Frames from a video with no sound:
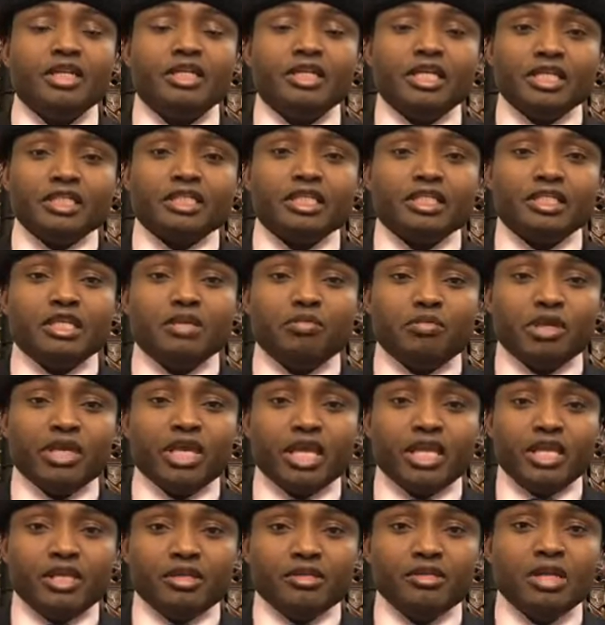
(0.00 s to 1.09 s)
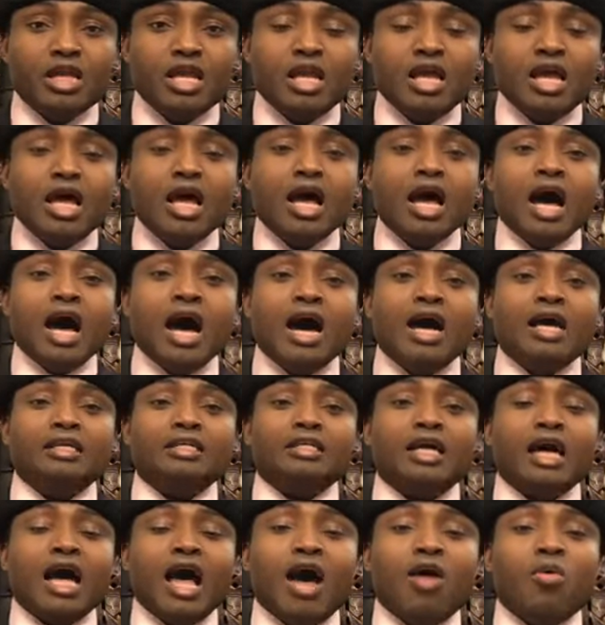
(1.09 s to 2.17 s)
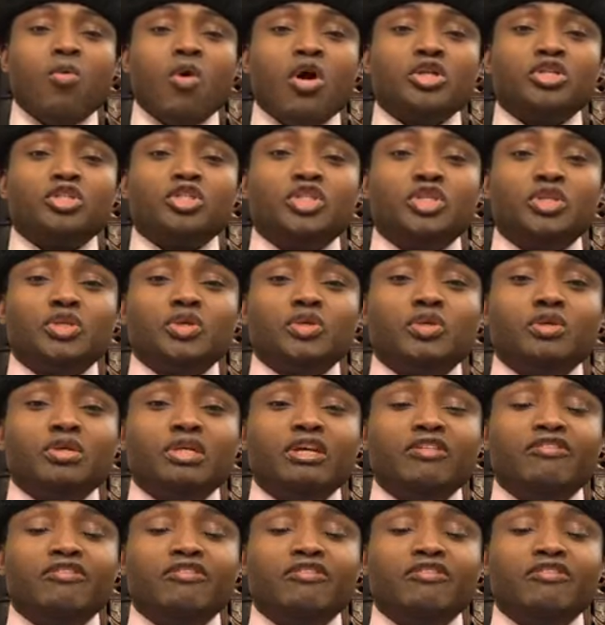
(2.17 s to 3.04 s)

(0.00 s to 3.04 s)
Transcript: This is the beginning. And I want you,